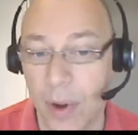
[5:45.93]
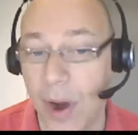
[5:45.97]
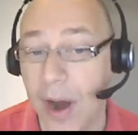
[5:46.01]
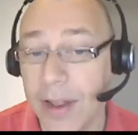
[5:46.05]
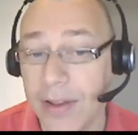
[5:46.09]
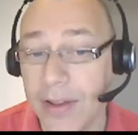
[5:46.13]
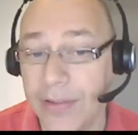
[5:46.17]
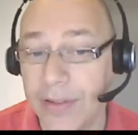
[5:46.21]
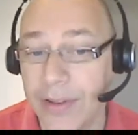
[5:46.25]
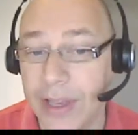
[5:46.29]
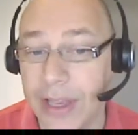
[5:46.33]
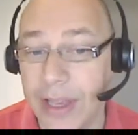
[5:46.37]

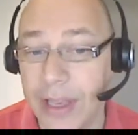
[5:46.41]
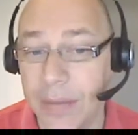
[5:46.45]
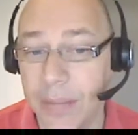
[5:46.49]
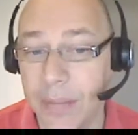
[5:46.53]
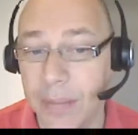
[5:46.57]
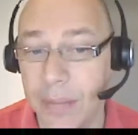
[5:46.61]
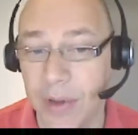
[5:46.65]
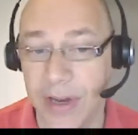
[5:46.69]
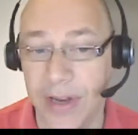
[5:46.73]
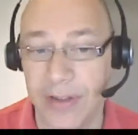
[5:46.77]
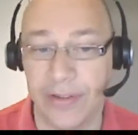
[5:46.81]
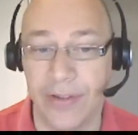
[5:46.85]
pricey,
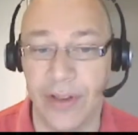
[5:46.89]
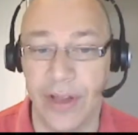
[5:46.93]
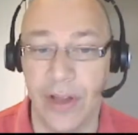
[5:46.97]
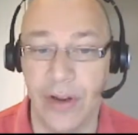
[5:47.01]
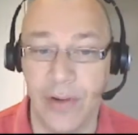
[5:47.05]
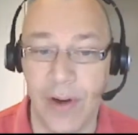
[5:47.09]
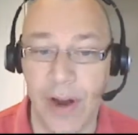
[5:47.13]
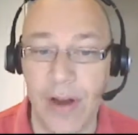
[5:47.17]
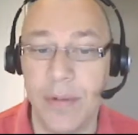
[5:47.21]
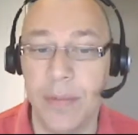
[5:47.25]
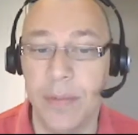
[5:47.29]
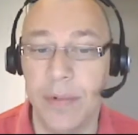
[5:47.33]
but it's
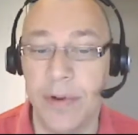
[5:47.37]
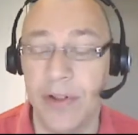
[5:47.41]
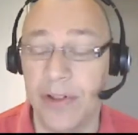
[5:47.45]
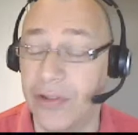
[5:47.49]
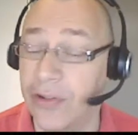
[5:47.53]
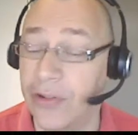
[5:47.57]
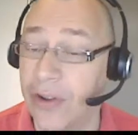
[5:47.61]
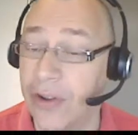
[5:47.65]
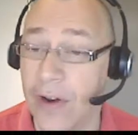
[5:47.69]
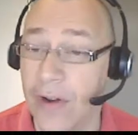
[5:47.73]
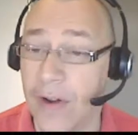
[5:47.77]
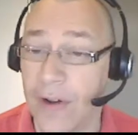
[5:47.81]

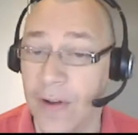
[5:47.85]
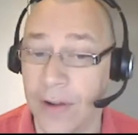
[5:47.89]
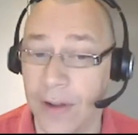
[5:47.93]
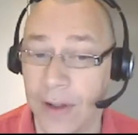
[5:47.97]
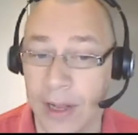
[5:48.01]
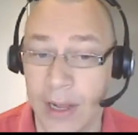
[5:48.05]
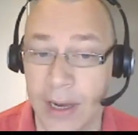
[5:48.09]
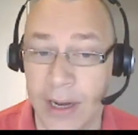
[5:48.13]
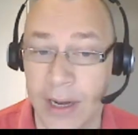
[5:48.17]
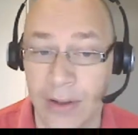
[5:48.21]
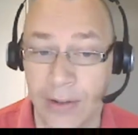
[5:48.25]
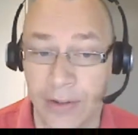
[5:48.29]
incredibly
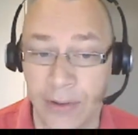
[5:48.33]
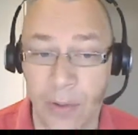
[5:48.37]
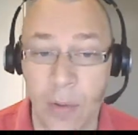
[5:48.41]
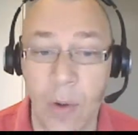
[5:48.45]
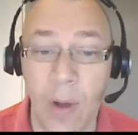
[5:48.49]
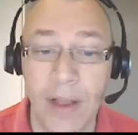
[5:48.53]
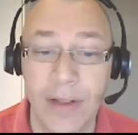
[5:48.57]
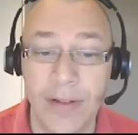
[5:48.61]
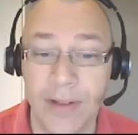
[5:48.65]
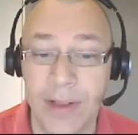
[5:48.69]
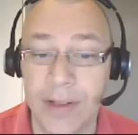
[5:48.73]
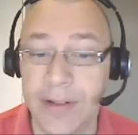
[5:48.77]
strong and it's
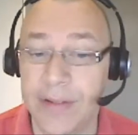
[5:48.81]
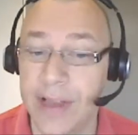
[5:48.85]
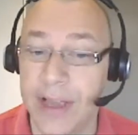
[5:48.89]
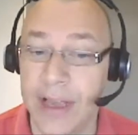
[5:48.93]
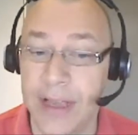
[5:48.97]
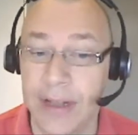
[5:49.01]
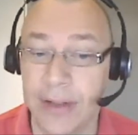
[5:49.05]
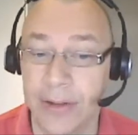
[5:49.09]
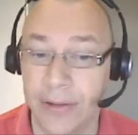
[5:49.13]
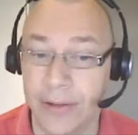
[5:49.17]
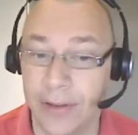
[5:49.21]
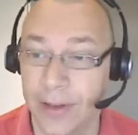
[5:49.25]
quite
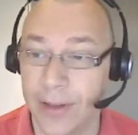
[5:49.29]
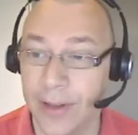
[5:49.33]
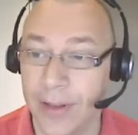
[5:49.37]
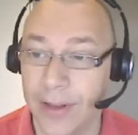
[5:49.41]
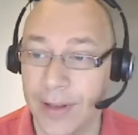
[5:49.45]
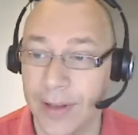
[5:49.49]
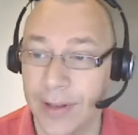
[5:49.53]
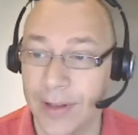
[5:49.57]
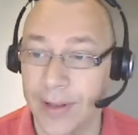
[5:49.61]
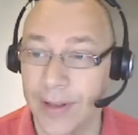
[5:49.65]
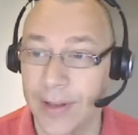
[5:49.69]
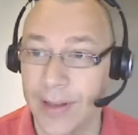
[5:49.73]
detailed.
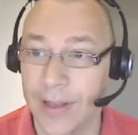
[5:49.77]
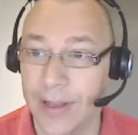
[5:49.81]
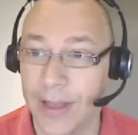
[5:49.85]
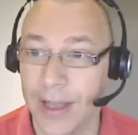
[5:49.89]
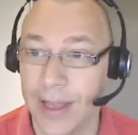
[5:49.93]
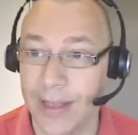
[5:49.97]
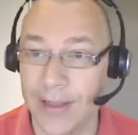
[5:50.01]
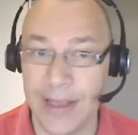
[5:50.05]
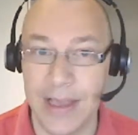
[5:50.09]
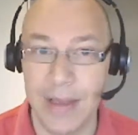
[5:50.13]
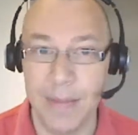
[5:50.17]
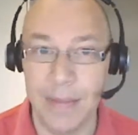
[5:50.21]

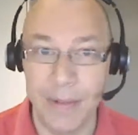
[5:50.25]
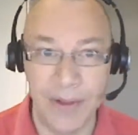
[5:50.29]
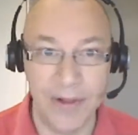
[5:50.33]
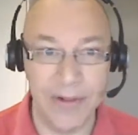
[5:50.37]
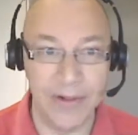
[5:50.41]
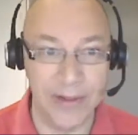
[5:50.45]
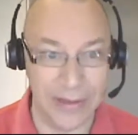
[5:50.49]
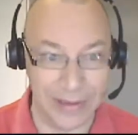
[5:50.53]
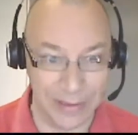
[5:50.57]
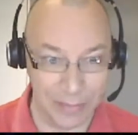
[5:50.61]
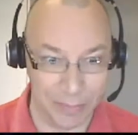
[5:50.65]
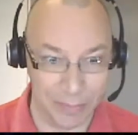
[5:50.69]
And the
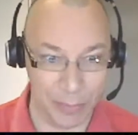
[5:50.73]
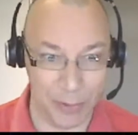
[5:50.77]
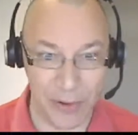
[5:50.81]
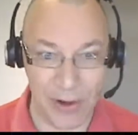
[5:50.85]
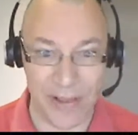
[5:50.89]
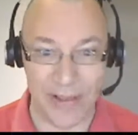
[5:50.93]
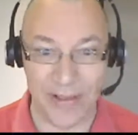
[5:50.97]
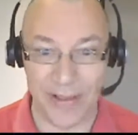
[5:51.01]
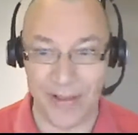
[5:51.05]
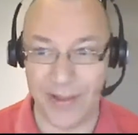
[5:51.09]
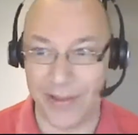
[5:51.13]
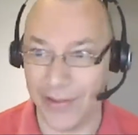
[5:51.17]
ability to
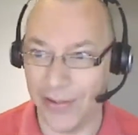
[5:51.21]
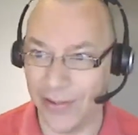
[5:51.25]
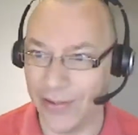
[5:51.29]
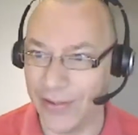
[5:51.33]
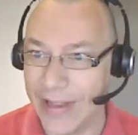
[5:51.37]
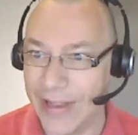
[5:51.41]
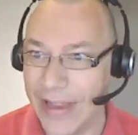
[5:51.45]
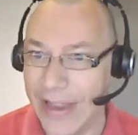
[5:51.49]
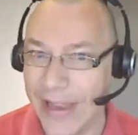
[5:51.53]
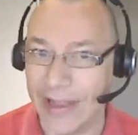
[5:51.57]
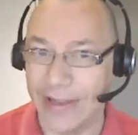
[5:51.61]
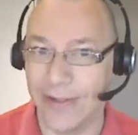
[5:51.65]
print in
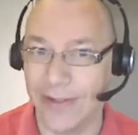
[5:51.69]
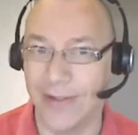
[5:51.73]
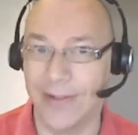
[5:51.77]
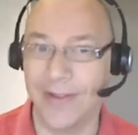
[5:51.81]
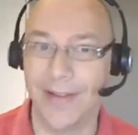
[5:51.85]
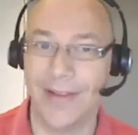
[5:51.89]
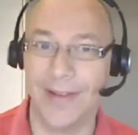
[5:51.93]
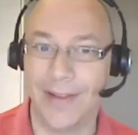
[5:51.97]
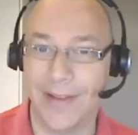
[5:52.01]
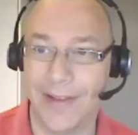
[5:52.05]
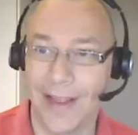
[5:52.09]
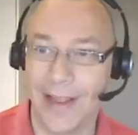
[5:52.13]

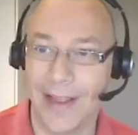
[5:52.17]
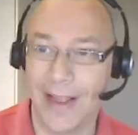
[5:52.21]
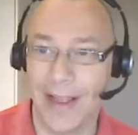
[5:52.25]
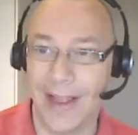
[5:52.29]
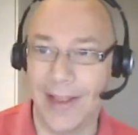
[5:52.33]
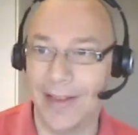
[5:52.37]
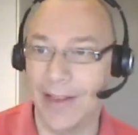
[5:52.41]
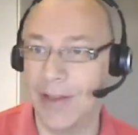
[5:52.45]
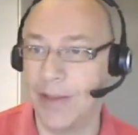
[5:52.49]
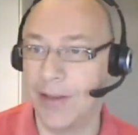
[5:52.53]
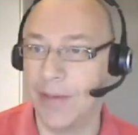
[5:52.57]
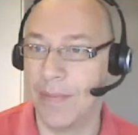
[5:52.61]
steel,
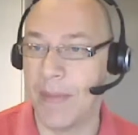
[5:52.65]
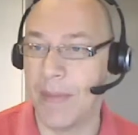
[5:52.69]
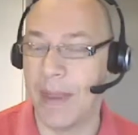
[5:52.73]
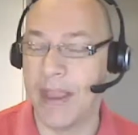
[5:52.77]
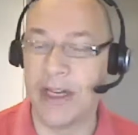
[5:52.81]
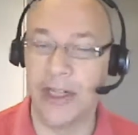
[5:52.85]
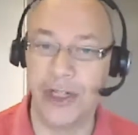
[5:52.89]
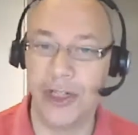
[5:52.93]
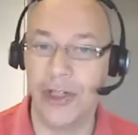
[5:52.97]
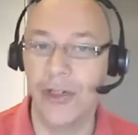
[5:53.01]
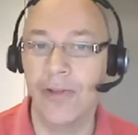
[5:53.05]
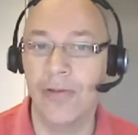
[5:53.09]
you can
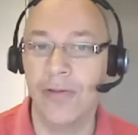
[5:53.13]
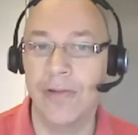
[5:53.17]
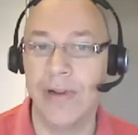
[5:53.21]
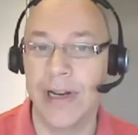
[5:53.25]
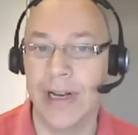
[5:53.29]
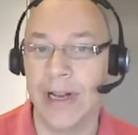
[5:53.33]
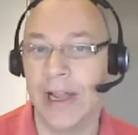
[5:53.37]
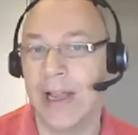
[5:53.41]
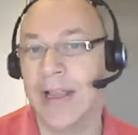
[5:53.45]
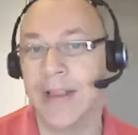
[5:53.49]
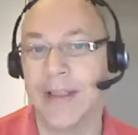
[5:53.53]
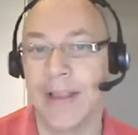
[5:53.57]
make
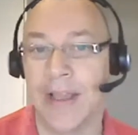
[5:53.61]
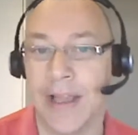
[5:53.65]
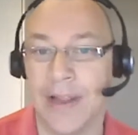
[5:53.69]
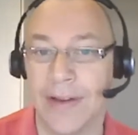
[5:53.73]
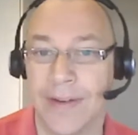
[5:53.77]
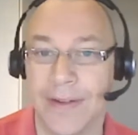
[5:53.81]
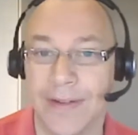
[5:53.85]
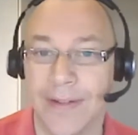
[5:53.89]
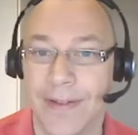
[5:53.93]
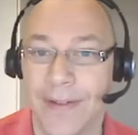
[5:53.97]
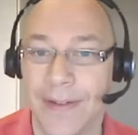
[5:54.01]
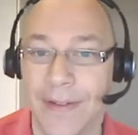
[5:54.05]
jewelry like
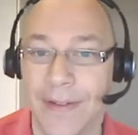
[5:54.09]
that.